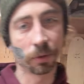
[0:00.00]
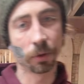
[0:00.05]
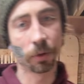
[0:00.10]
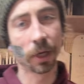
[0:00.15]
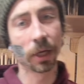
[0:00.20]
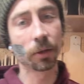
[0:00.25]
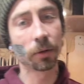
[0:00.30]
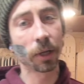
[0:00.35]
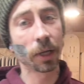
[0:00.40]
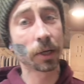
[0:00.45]

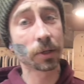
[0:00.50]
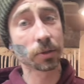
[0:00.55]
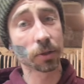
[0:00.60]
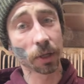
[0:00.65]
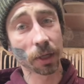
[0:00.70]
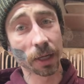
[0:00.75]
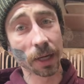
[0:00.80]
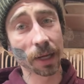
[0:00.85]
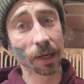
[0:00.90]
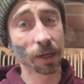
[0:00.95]
Great Lakes or
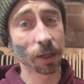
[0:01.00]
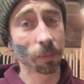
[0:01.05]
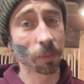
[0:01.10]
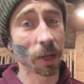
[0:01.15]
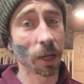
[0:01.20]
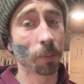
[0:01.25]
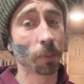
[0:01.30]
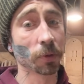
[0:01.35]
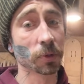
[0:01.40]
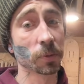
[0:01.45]
Canadian
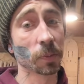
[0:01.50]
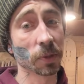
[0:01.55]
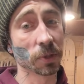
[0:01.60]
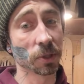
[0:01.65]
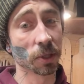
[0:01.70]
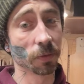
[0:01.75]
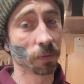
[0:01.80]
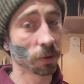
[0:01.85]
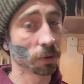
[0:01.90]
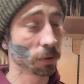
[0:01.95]
maple
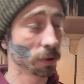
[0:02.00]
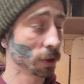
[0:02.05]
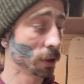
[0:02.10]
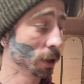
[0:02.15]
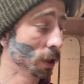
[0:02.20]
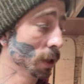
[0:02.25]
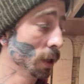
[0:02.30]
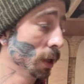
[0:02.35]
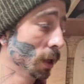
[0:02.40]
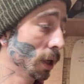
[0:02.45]
specifically.
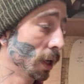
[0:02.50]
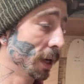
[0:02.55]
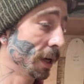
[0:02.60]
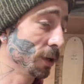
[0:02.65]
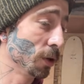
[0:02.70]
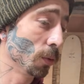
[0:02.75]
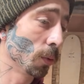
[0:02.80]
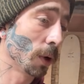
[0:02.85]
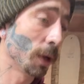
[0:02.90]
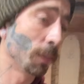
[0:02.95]

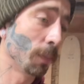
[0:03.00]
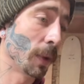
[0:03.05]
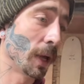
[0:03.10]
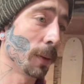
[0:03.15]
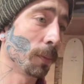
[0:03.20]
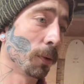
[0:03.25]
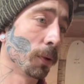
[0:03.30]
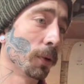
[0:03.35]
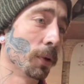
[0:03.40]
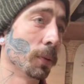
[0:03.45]
You want
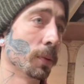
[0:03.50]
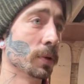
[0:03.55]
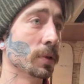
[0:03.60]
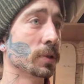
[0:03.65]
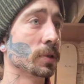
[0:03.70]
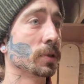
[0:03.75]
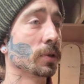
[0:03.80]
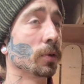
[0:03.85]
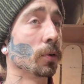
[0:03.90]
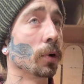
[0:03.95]
maple that
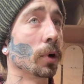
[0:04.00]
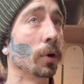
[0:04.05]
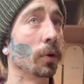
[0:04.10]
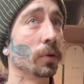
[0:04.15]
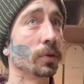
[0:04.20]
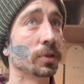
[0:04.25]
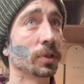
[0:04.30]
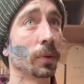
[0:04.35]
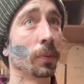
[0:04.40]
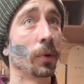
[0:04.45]
was
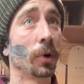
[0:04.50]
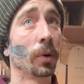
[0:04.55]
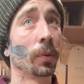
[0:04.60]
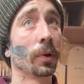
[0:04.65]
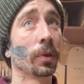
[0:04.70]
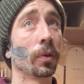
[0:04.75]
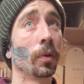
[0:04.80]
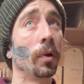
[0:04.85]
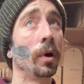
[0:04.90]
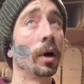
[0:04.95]
grown somewhere
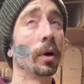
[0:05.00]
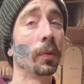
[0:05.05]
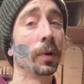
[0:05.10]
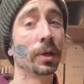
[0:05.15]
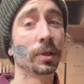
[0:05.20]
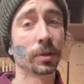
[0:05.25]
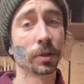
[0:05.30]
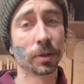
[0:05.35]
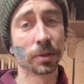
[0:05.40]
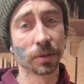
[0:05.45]
with long
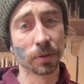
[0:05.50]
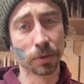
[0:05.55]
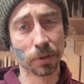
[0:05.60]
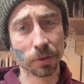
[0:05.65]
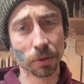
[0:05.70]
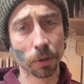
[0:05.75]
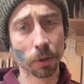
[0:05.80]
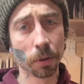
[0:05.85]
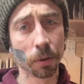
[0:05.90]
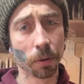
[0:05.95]
winters and
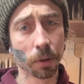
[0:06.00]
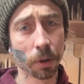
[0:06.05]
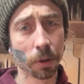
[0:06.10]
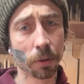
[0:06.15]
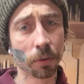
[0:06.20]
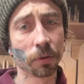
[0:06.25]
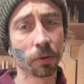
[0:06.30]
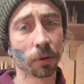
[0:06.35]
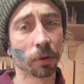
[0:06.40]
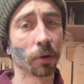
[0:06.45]
slow
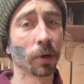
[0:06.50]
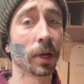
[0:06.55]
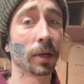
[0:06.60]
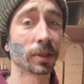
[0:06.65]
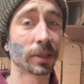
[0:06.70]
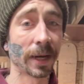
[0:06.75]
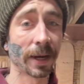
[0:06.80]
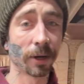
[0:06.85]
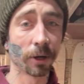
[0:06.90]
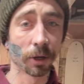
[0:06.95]
growth to
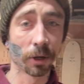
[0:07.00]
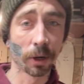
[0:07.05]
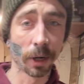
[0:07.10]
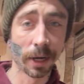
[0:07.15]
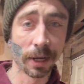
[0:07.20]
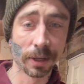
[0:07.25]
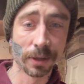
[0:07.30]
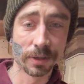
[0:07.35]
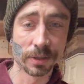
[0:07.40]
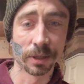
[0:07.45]
create tighter
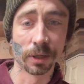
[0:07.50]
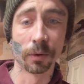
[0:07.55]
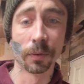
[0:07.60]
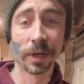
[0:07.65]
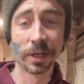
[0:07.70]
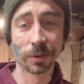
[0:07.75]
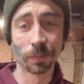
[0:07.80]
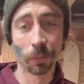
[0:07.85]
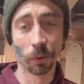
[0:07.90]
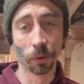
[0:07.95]
grains and a
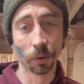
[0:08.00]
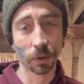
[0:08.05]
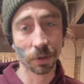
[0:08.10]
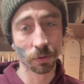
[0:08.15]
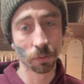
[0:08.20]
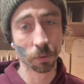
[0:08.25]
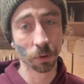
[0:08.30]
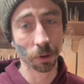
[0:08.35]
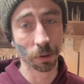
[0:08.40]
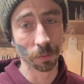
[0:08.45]
less porous
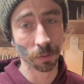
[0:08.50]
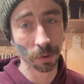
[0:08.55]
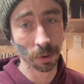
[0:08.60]
wood.